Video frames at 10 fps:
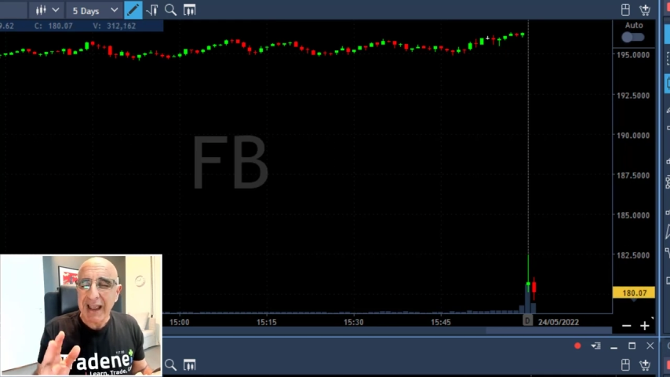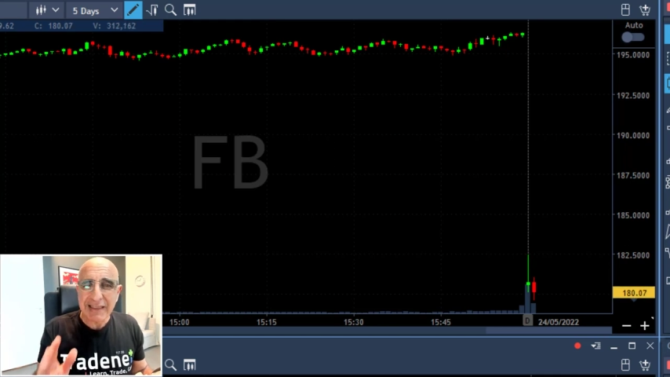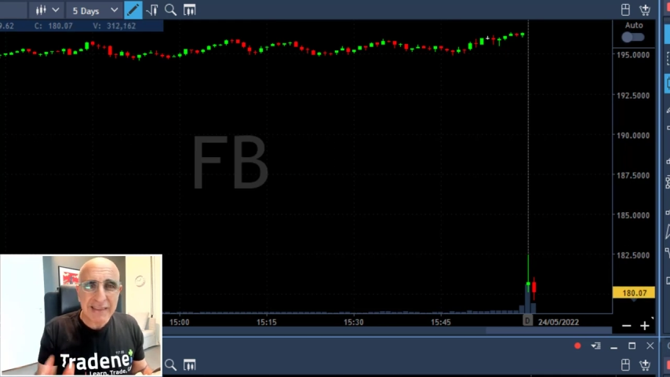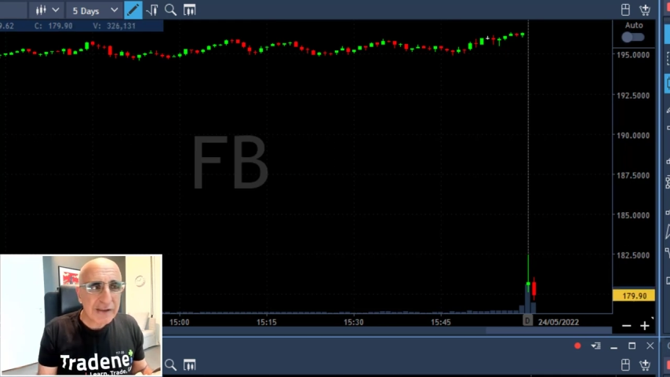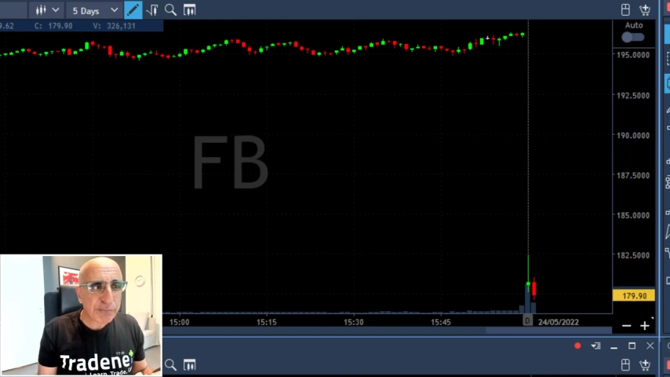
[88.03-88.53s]

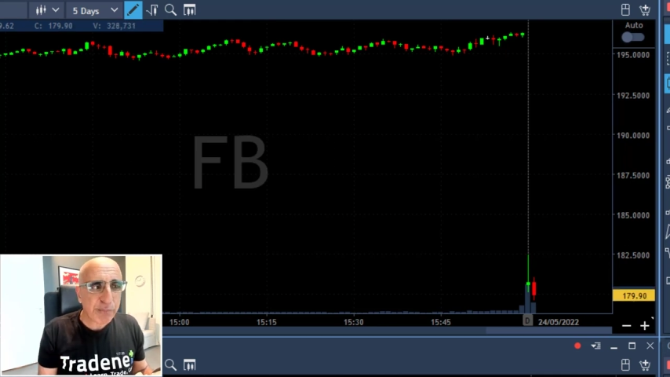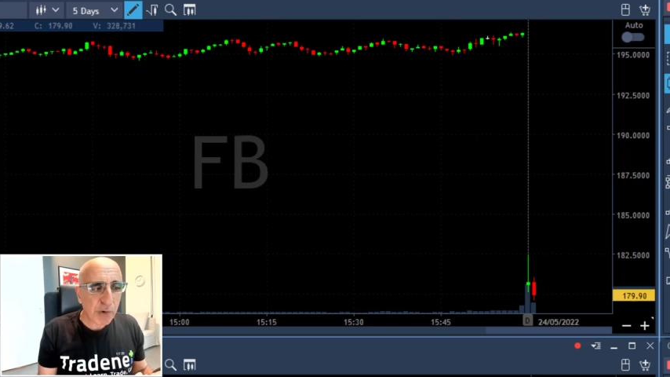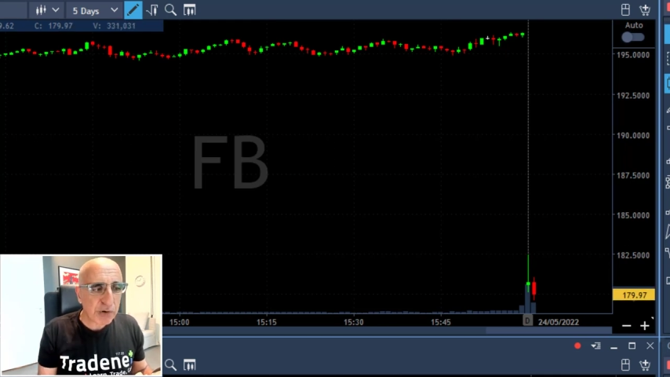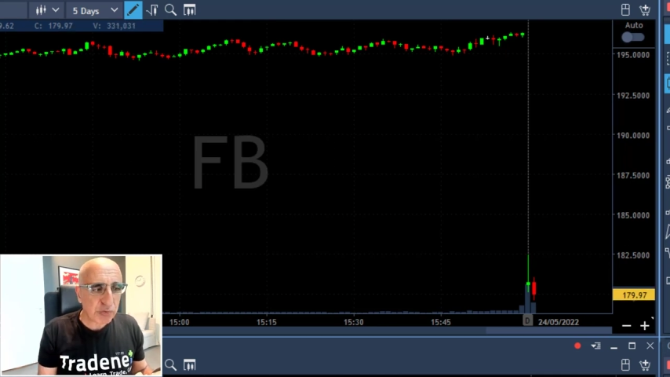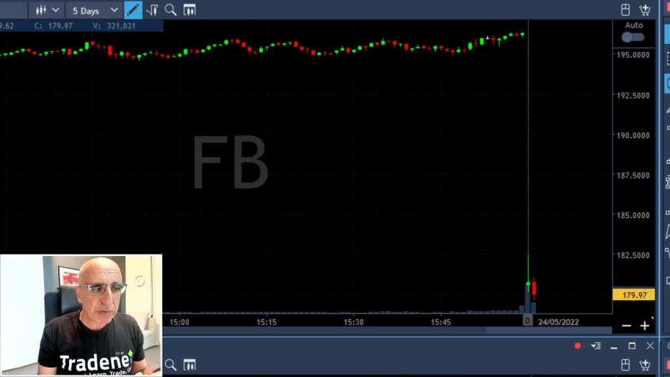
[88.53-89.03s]
At this
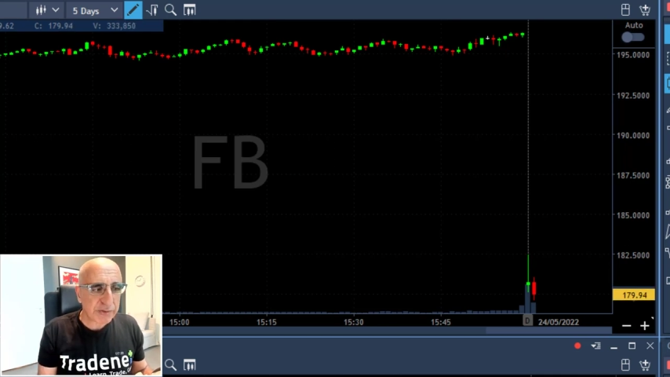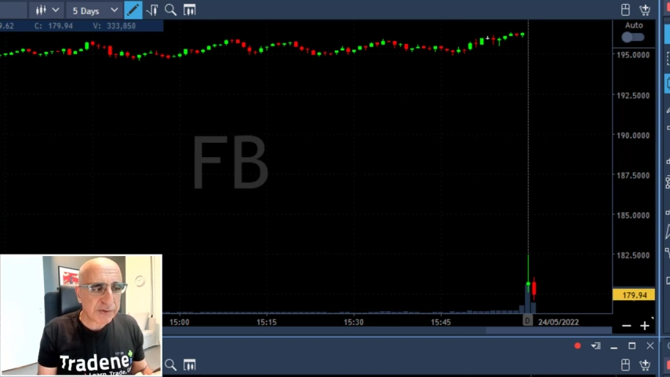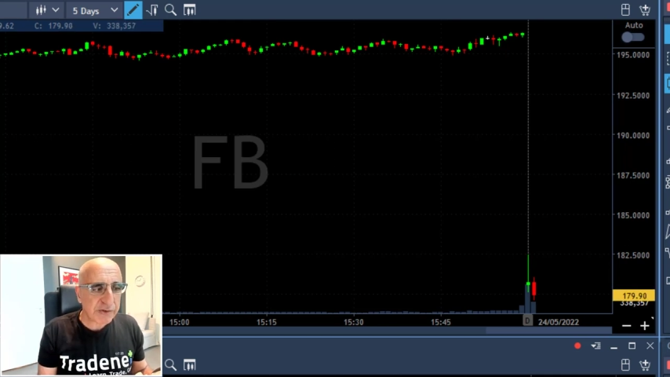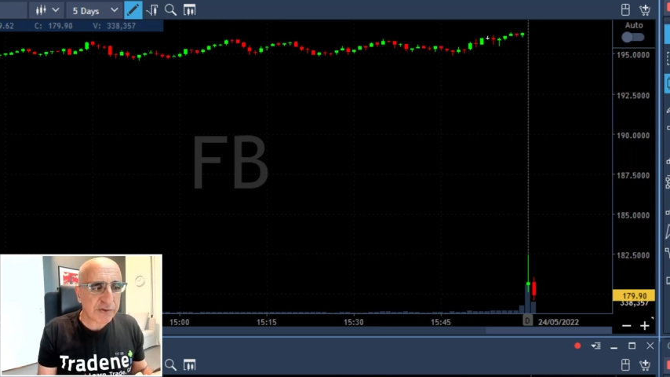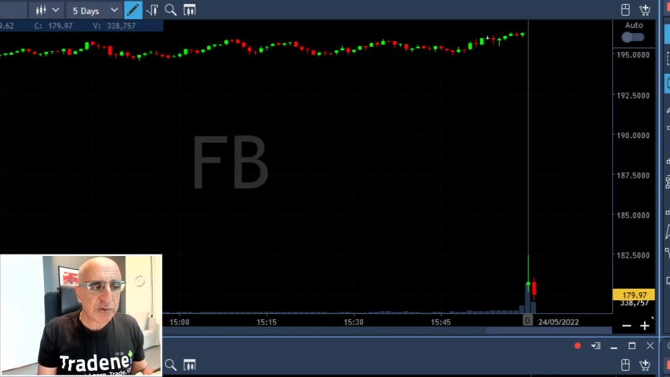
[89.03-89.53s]
point, you can
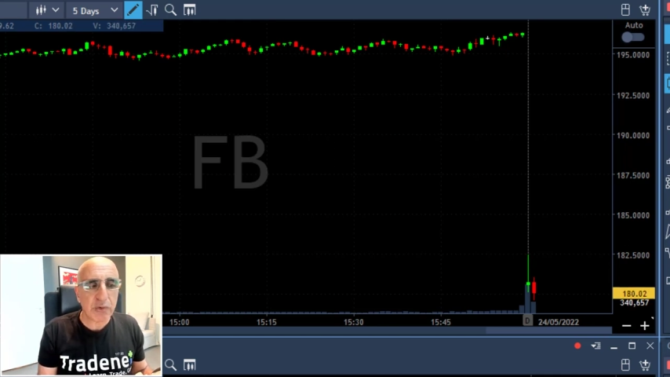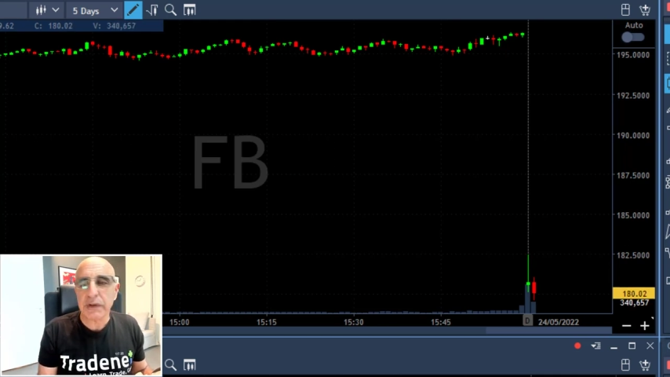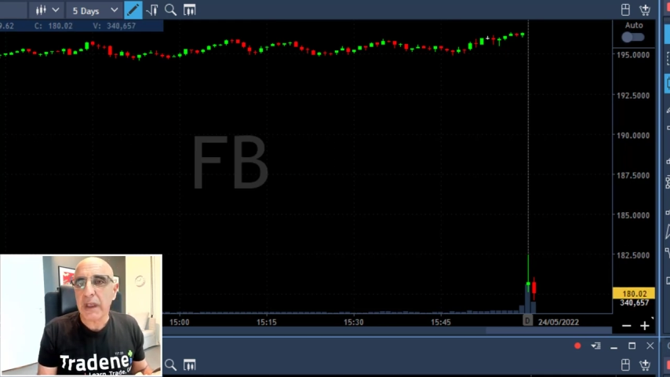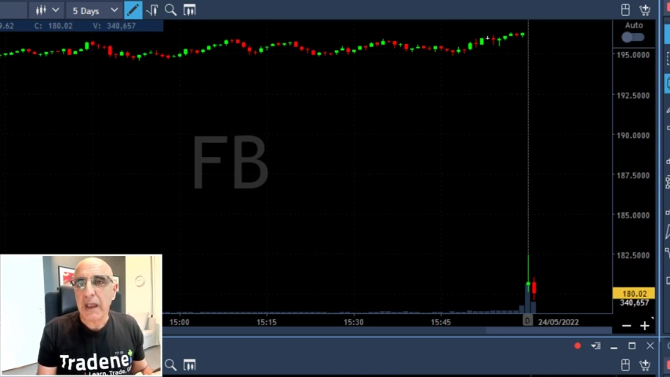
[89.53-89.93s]
see soon,